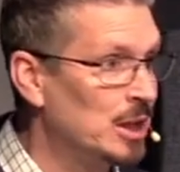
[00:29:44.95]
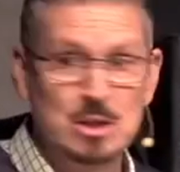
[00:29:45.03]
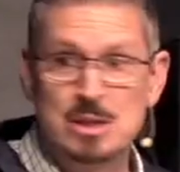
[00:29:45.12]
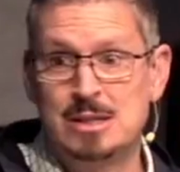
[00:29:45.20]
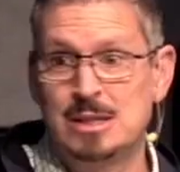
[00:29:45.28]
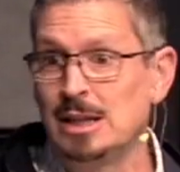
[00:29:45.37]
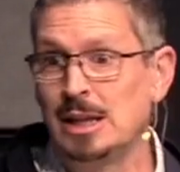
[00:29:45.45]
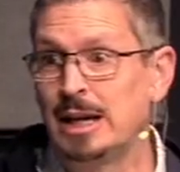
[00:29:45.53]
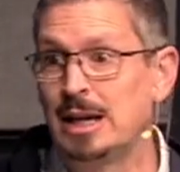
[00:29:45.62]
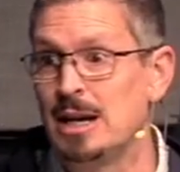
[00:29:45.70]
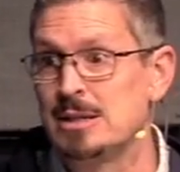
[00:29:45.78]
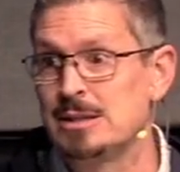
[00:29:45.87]
They couldn't sing
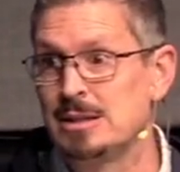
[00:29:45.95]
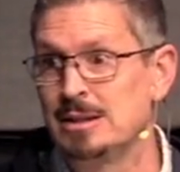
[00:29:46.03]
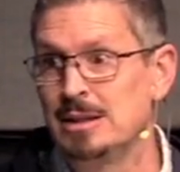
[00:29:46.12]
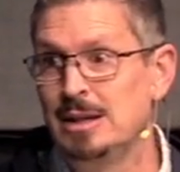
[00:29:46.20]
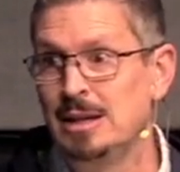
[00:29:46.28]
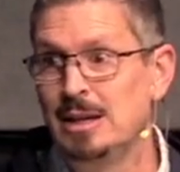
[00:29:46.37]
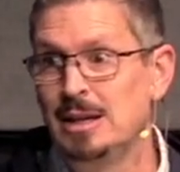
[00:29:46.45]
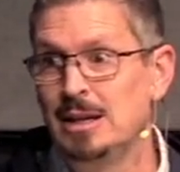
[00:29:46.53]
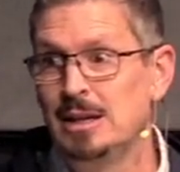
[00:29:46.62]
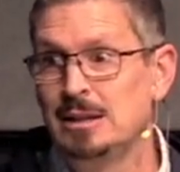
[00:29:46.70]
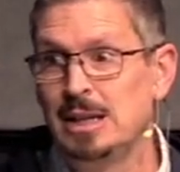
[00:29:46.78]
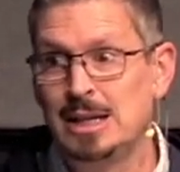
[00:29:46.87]
like us.
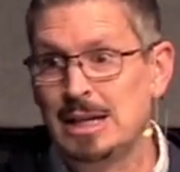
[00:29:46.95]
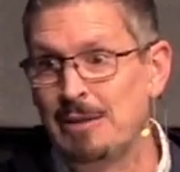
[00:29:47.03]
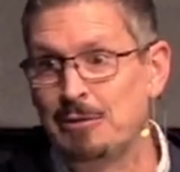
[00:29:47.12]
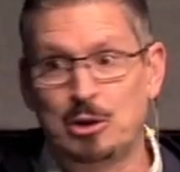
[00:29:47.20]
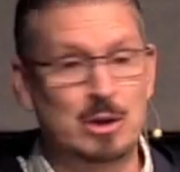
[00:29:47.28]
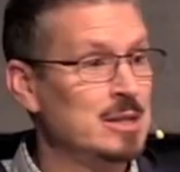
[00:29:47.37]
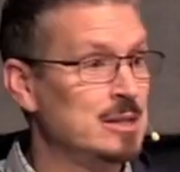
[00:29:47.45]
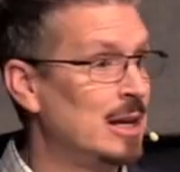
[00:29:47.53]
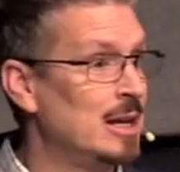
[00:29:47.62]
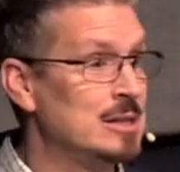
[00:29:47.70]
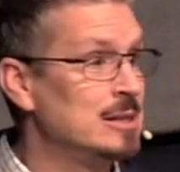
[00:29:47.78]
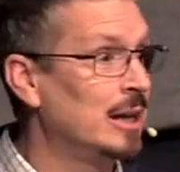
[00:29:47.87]
They didn't have Chris
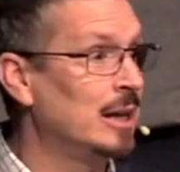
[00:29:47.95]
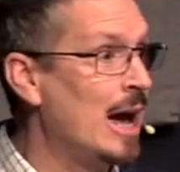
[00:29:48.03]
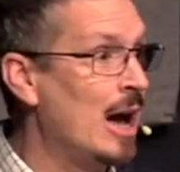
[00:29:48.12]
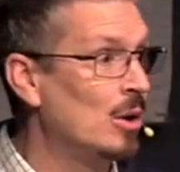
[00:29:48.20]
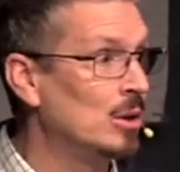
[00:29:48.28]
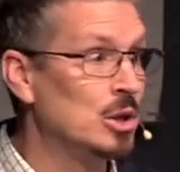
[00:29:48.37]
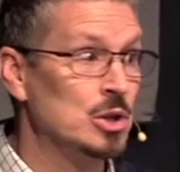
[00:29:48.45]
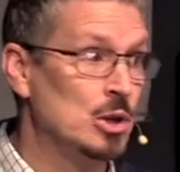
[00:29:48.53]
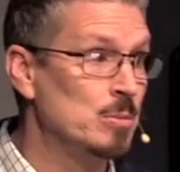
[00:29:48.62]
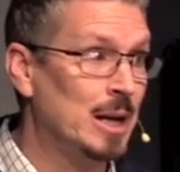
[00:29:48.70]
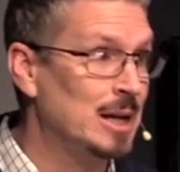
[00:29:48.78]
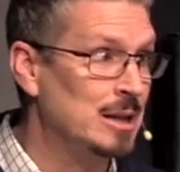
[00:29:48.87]
saying, sing out,
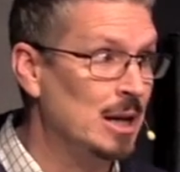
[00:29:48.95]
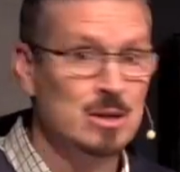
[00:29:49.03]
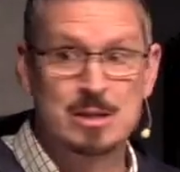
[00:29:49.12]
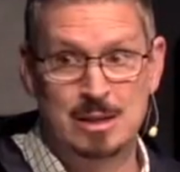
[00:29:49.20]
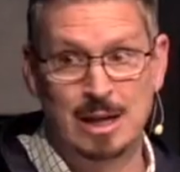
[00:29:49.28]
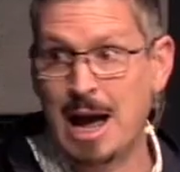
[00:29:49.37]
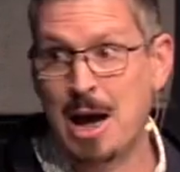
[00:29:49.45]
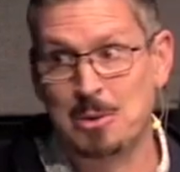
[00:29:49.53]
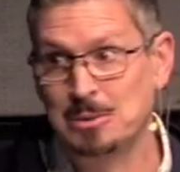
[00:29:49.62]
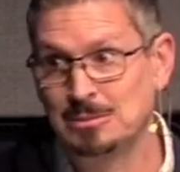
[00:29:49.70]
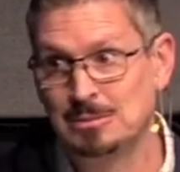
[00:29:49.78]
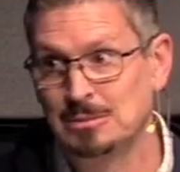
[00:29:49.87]
because nobody dared sing
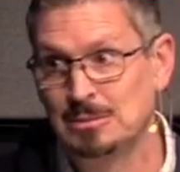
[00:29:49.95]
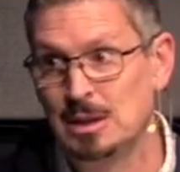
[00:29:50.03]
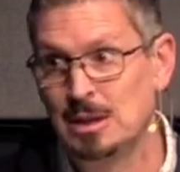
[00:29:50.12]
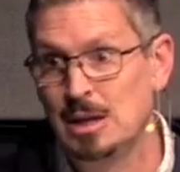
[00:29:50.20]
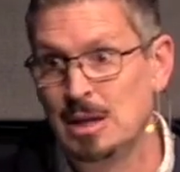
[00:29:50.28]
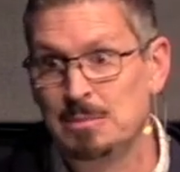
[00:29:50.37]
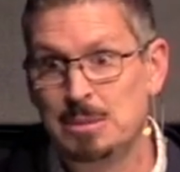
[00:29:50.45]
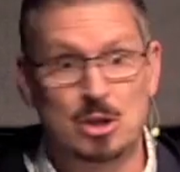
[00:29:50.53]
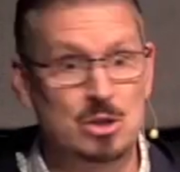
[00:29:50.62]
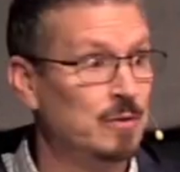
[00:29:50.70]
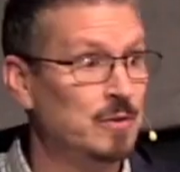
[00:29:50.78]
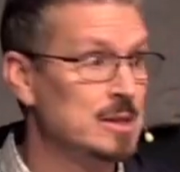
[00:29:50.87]
out.
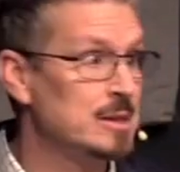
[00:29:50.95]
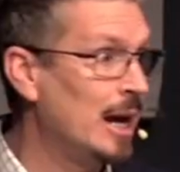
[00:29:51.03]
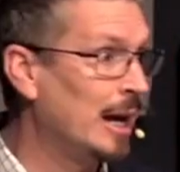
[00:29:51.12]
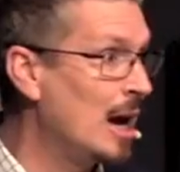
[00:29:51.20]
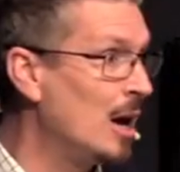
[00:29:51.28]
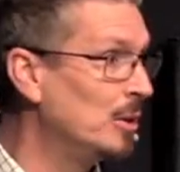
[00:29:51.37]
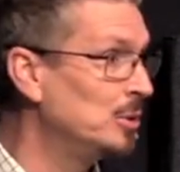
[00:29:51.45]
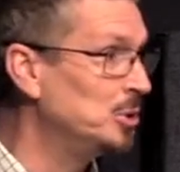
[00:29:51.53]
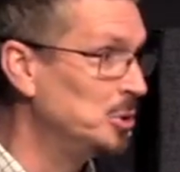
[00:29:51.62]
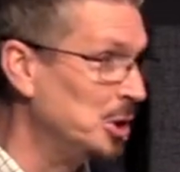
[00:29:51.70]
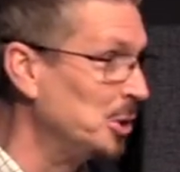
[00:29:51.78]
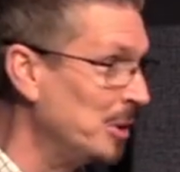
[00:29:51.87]
Because if you sang out,
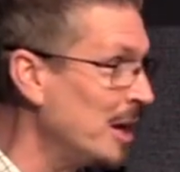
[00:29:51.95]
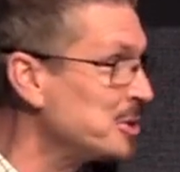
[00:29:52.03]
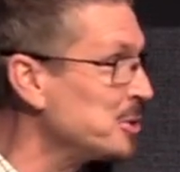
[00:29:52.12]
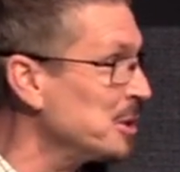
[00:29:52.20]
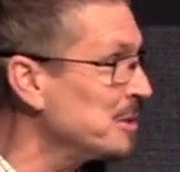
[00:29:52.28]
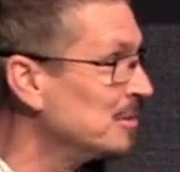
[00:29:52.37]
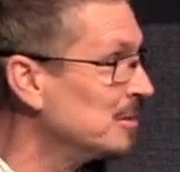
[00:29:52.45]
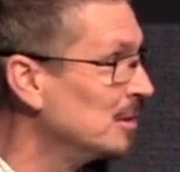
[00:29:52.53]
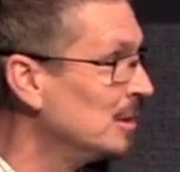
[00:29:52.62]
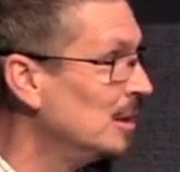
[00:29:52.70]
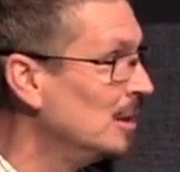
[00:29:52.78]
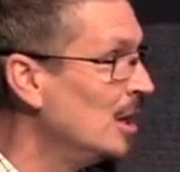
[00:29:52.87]
you get arrested.
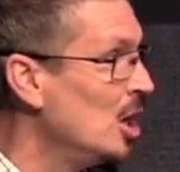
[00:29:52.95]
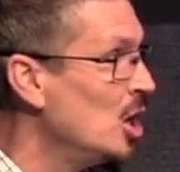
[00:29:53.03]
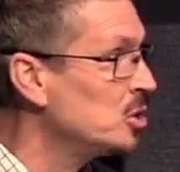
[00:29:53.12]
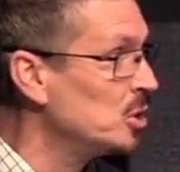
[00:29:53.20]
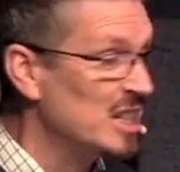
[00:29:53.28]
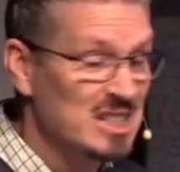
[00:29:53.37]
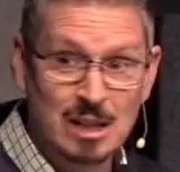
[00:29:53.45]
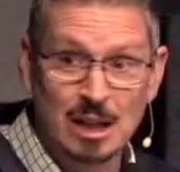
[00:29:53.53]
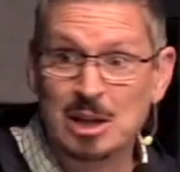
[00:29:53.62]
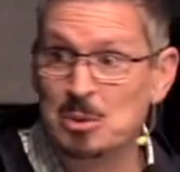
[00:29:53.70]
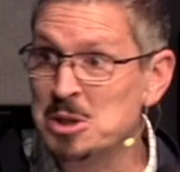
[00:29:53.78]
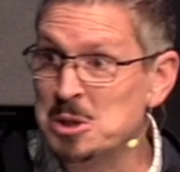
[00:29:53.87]
So they
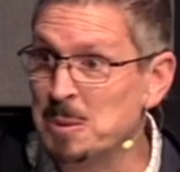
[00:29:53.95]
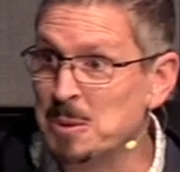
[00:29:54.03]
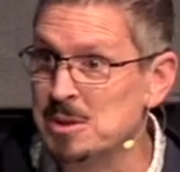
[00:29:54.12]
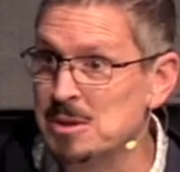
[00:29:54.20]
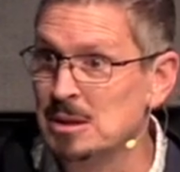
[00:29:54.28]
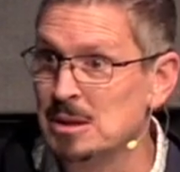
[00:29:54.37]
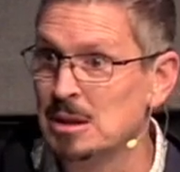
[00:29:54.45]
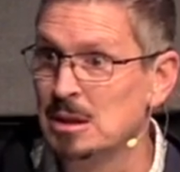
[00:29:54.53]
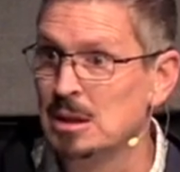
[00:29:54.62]
sing in whispers.